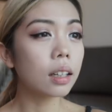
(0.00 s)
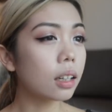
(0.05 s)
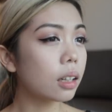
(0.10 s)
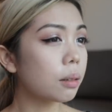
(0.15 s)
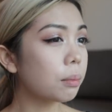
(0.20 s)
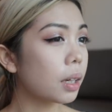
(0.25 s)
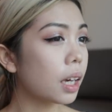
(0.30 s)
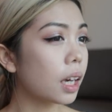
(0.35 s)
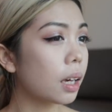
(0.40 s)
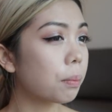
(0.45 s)

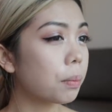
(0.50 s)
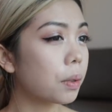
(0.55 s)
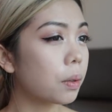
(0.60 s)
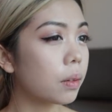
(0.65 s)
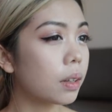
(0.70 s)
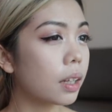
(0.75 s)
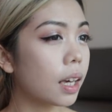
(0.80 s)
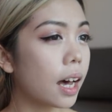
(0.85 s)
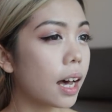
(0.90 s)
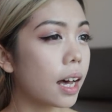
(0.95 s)
I'm happy
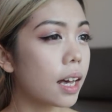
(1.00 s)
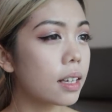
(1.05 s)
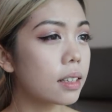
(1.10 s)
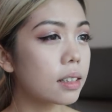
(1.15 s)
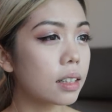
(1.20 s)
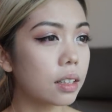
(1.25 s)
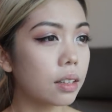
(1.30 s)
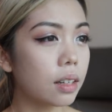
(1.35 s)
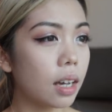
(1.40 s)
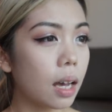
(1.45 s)
with the
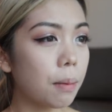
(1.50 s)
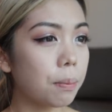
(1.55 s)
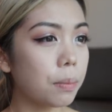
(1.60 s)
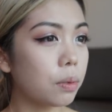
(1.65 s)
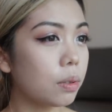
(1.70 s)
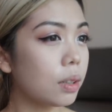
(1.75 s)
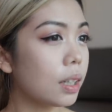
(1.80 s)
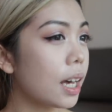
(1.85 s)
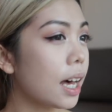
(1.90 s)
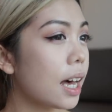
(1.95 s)
eyes. Are you happy
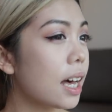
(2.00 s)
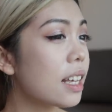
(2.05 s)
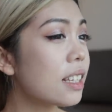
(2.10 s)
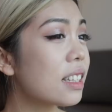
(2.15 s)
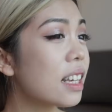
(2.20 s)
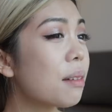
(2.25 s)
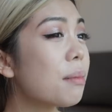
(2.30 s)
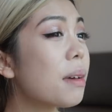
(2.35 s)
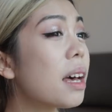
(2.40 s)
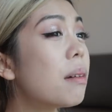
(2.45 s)
with the eyes?
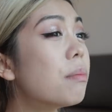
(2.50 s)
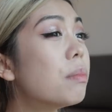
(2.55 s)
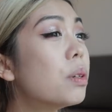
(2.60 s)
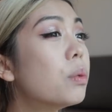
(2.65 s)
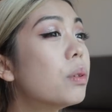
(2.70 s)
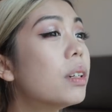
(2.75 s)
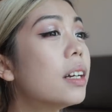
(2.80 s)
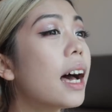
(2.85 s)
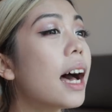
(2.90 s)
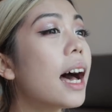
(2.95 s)
I'm happy
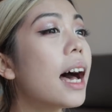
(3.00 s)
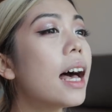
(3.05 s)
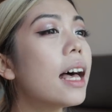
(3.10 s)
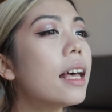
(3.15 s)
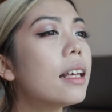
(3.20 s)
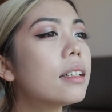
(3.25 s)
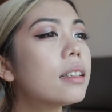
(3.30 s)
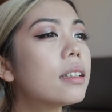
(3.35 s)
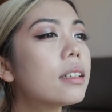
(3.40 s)
with the eyes.